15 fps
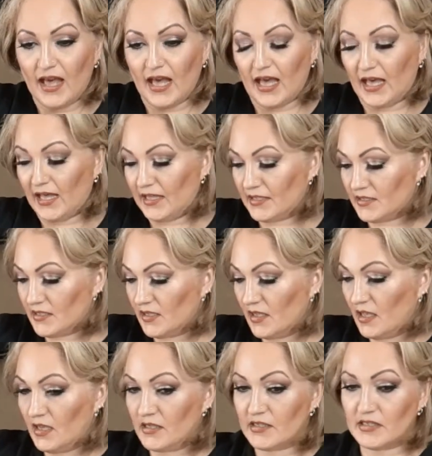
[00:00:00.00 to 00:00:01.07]
And
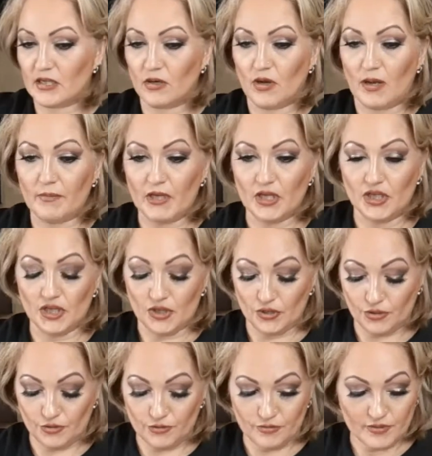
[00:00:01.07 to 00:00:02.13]
so I'm gonna
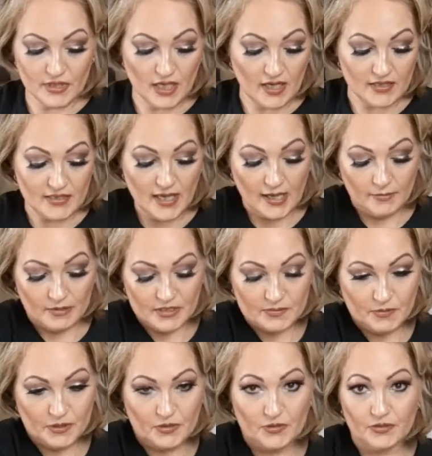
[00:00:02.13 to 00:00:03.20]
use a
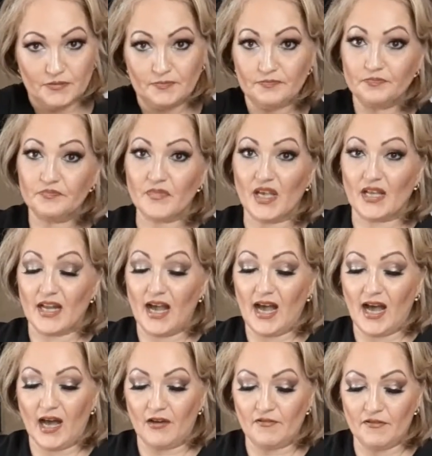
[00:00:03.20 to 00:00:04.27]
tablespoon and a
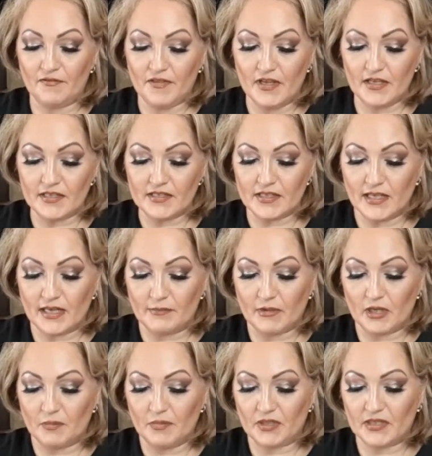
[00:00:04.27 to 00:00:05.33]
half of this, and I'm
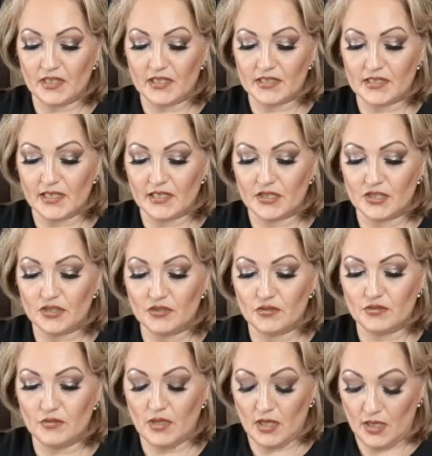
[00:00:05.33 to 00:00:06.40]
gonna put this into
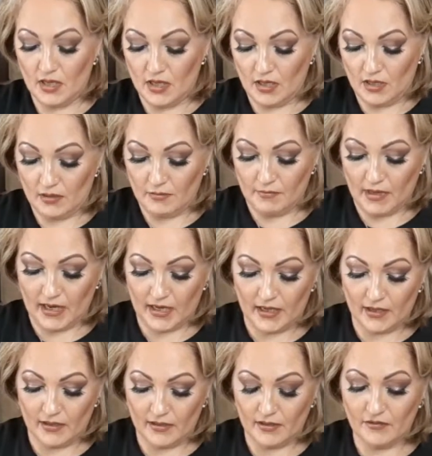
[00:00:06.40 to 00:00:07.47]

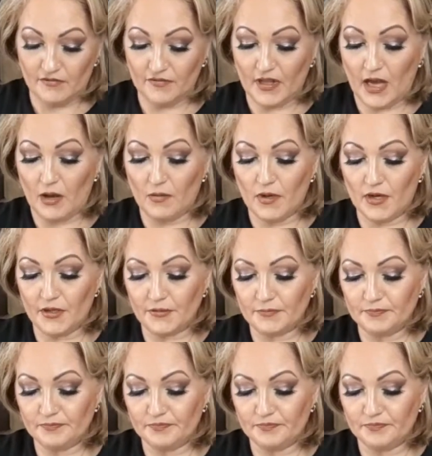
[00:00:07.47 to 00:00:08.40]
my flour.